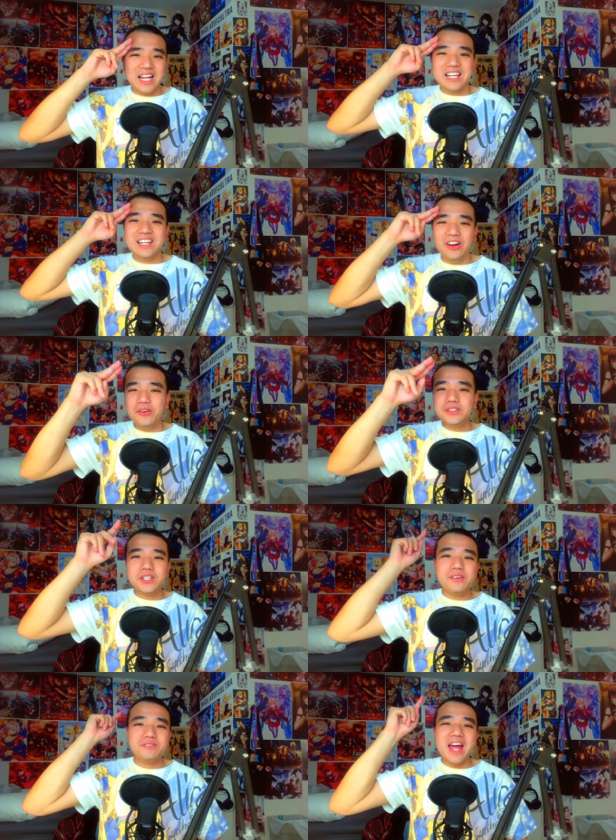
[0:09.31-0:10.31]
Hello and
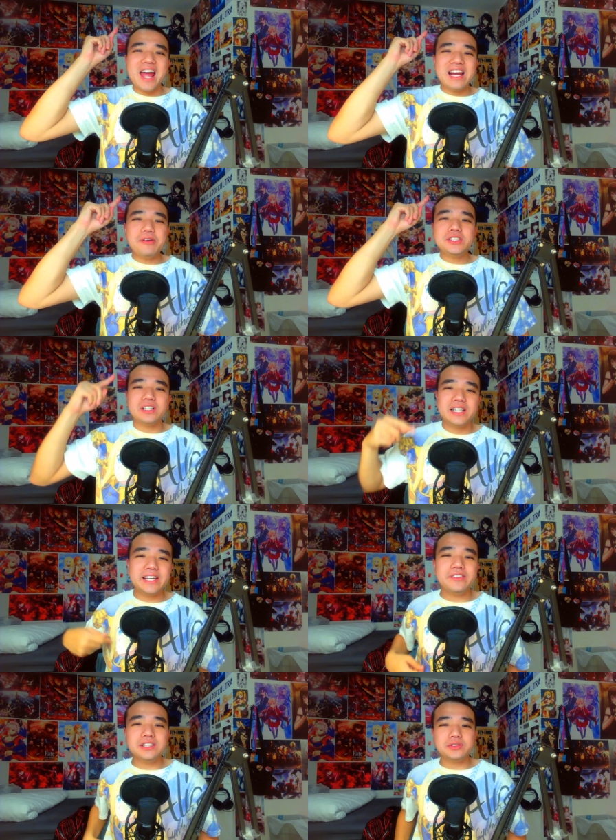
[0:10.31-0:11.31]
gentlemen, man, now it's your
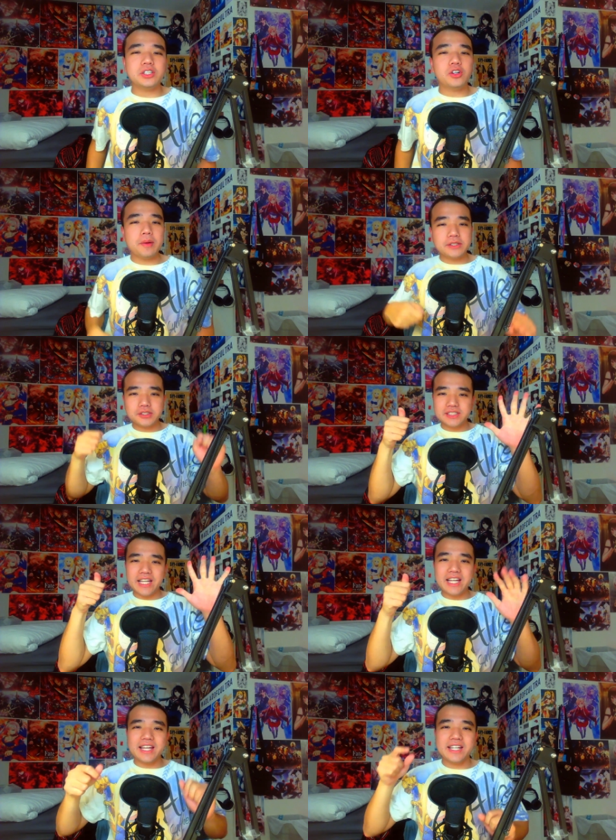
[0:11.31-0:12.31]
Lycoris Recoil episode
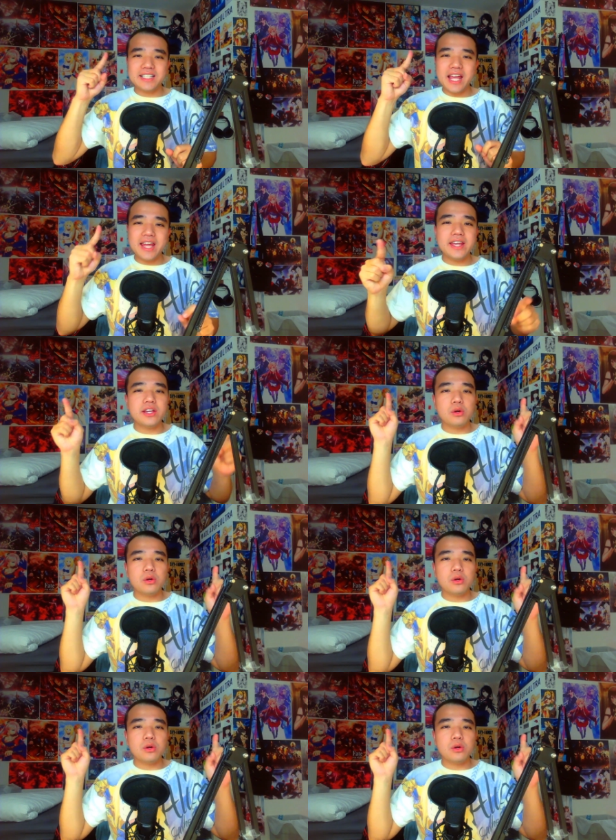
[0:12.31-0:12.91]
6! Yay!